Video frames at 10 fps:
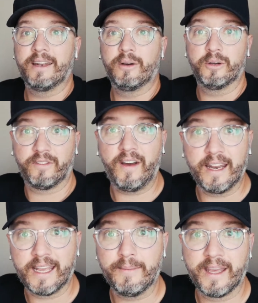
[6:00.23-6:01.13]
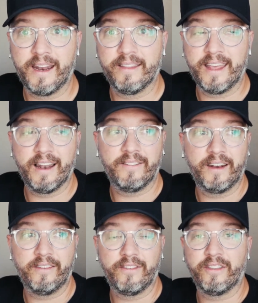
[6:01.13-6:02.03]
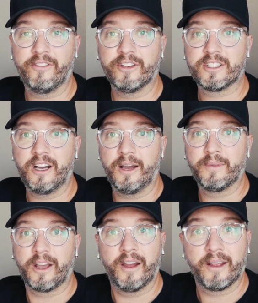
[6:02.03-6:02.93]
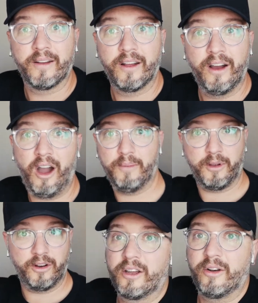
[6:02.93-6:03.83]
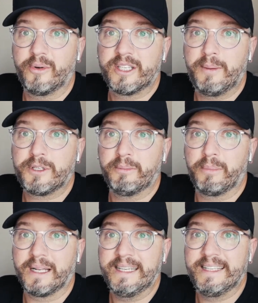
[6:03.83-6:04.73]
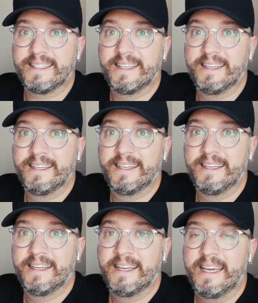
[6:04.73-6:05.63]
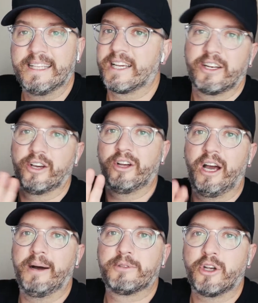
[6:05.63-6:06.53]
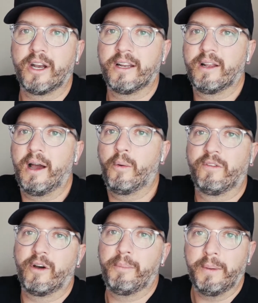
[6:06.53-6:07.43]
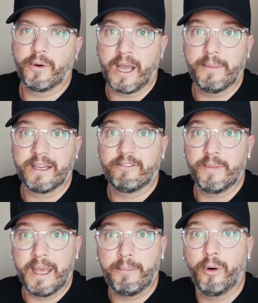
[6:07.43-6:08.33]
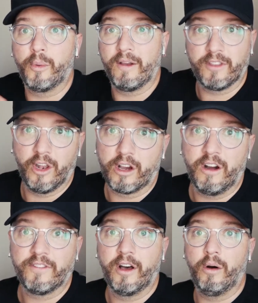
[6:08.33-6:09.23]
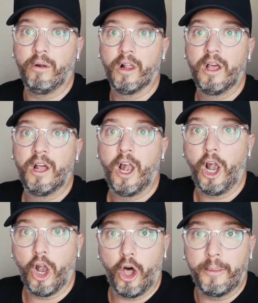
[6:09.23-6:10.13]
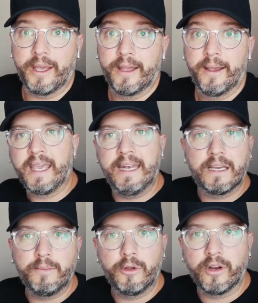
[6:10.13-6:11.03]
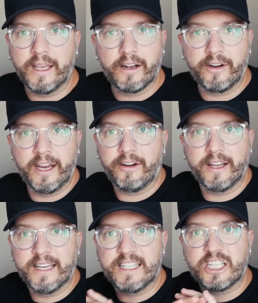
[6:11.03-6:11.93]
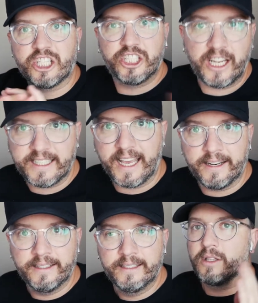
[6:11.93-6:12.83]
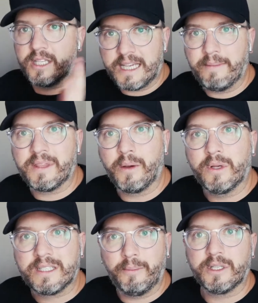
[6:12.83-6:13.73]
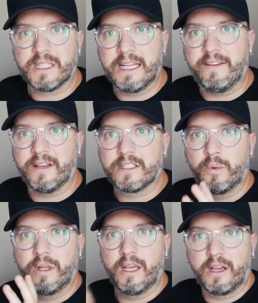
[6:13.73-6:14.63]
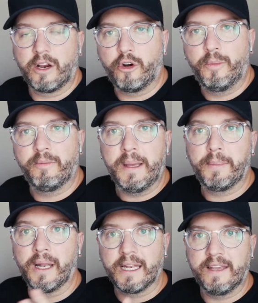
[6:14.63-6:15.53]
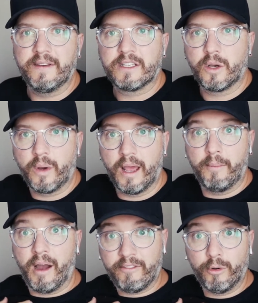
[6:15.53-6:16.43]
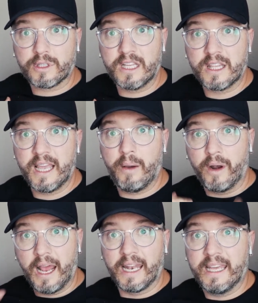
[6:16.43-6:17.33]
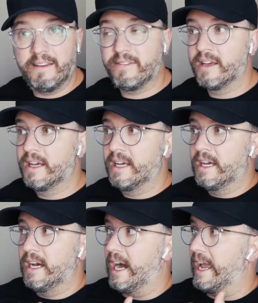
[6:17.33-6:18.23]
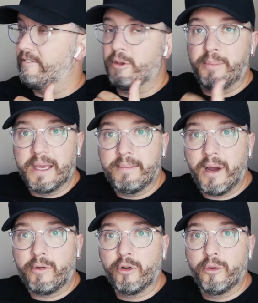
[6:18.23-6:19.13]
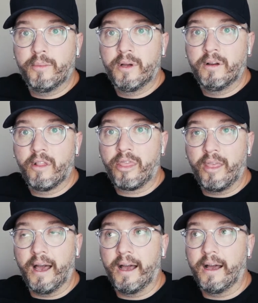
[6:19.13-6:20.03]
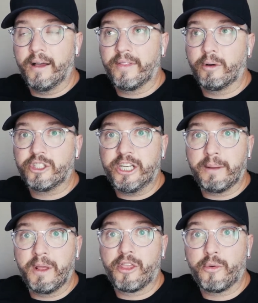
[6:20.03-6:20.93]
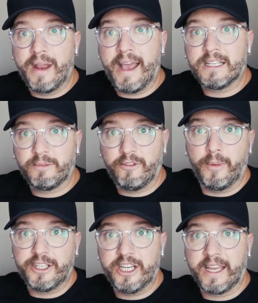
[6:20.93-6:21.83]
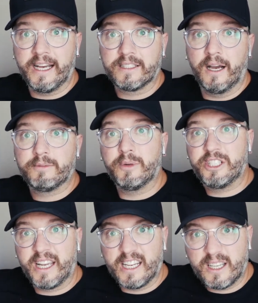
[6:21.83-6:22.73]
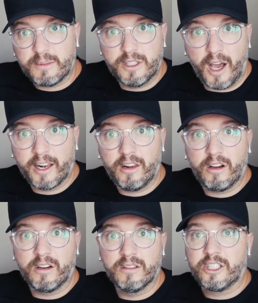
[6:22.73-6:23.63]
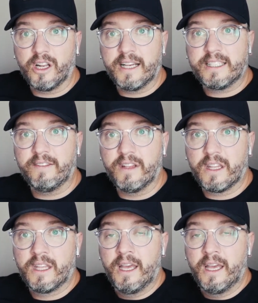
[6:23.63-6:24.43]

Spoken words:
it was funny coming out of the elevator for the first time and going, "I'm going to go to reception, please." He's like, "No, I'm sorry, we've got people coming in from the airport, we have to lock off the whole lobby." Any community area is just shut down. The same thing when someone's leaving. So when a group of people are leaving, so in my 14th day when I leave, I have to be in my room. They'll check me 3 hours before my checkout time. So my checkout time is 9 o'clock on July 7th.